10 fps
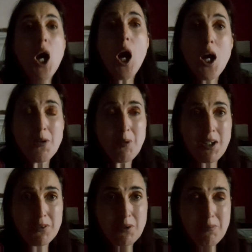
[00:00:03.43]
Hi,
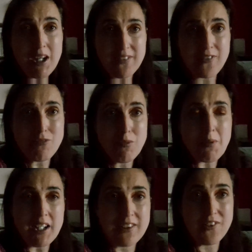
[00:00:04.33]
welcome back to
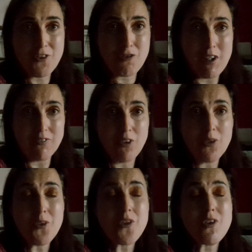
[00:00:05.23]
Rebecca's
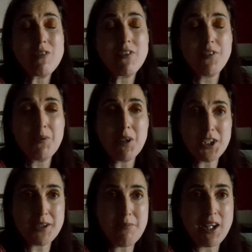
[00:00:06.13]
Travels, or if you're
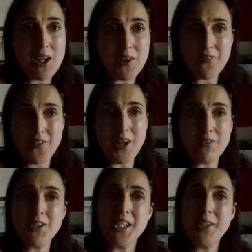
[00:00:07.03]
watching my
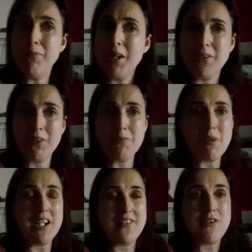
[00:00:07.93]
lifestyle channel, welcome
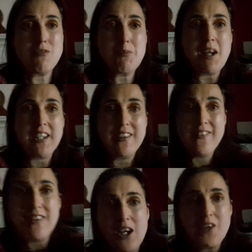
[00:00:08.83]
back to
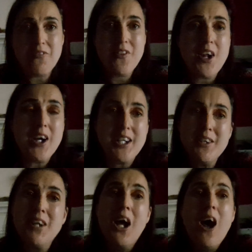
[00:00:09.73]
Rebecca's
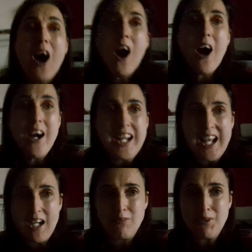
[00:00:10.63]
Lifestyle. Hi,
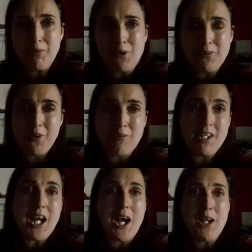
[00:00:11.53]
how are you all
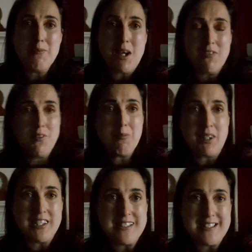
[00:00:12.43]
doing? I hope
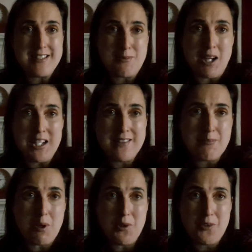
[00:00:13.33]
everybody's as well as
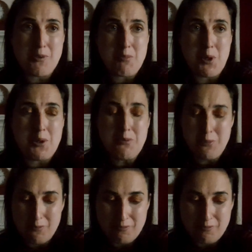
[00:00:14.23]
possible.